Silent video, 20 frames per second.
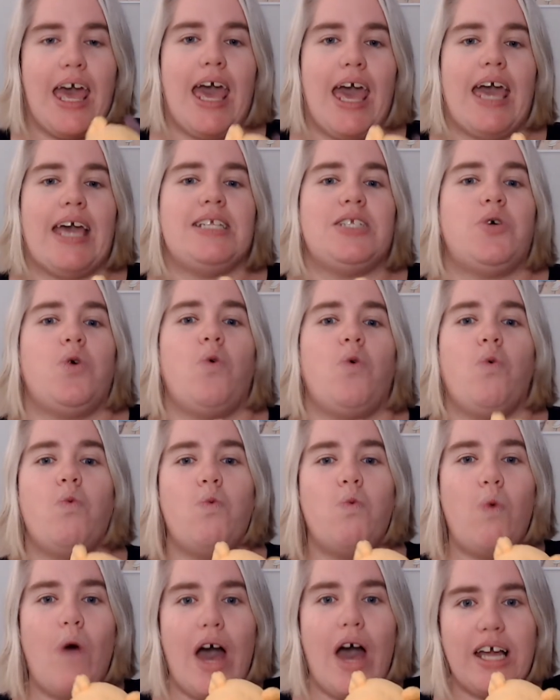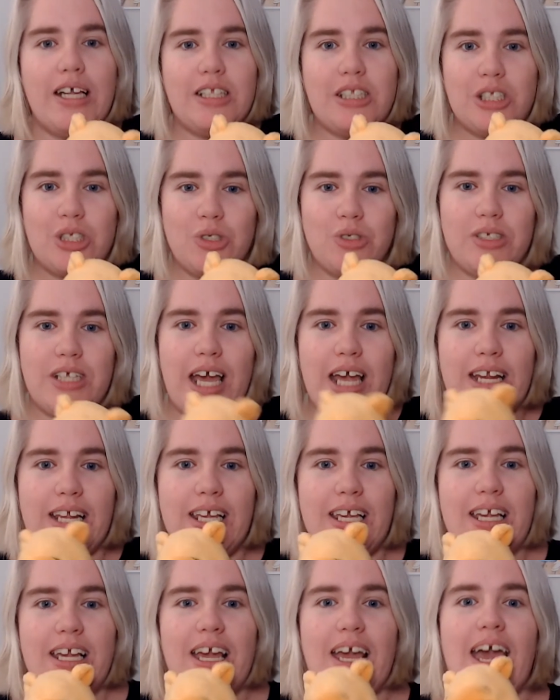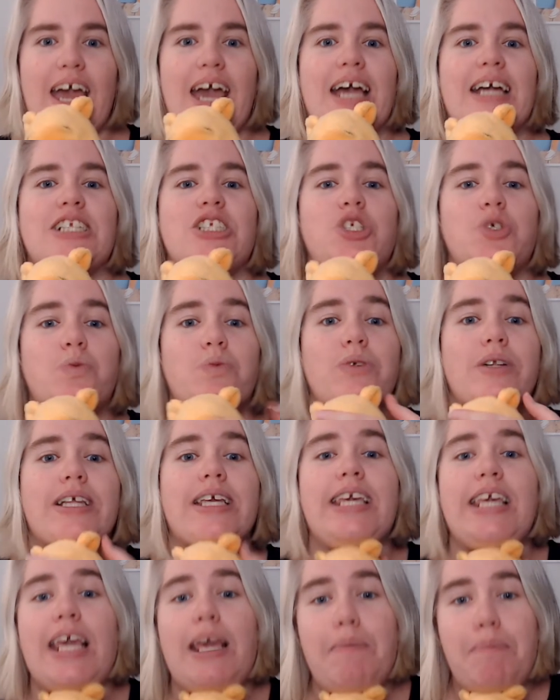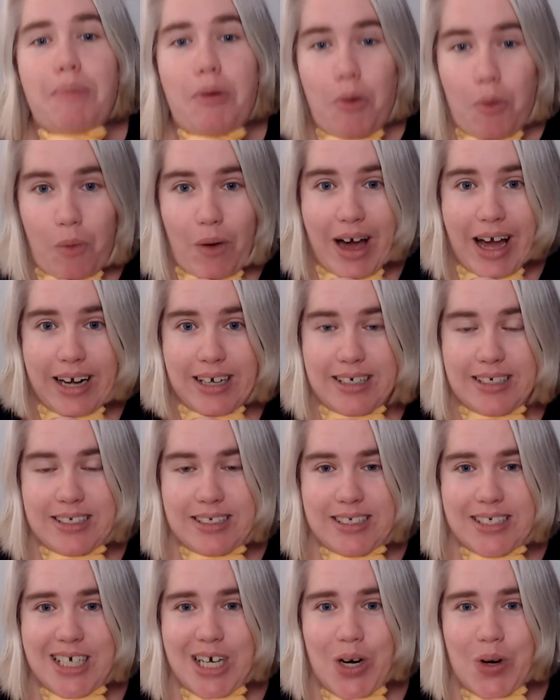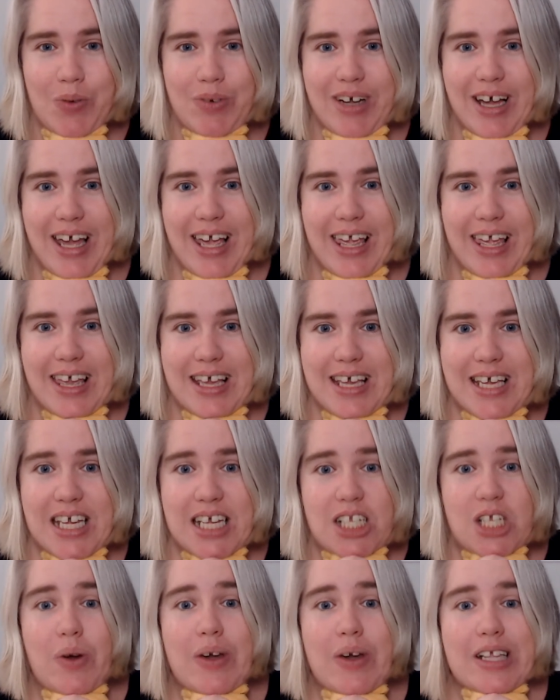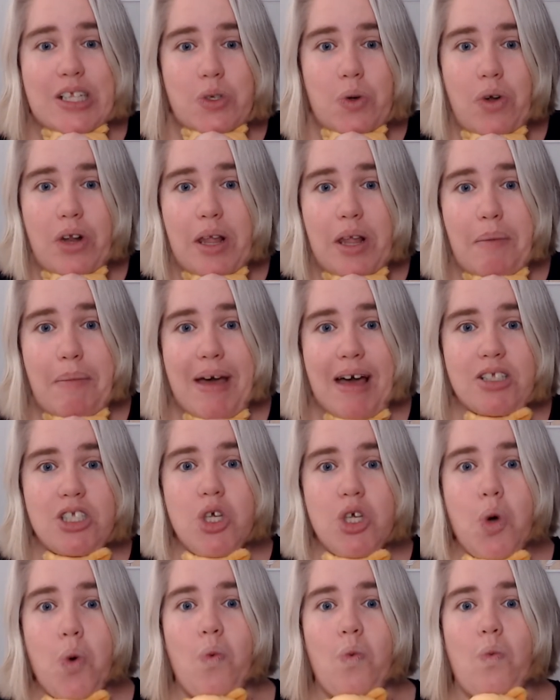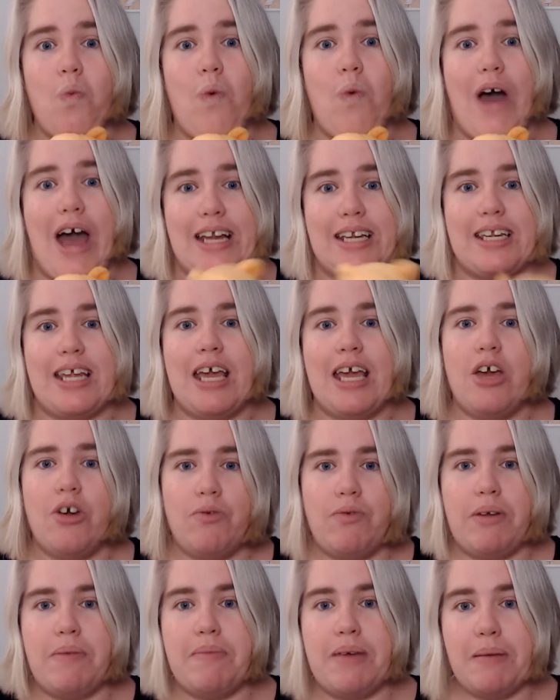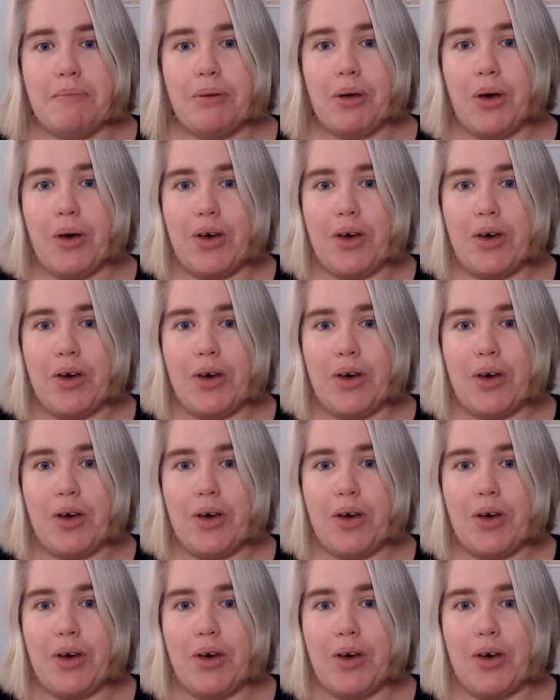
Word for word: and one to daddy and you will keep one okay so it's all about one remember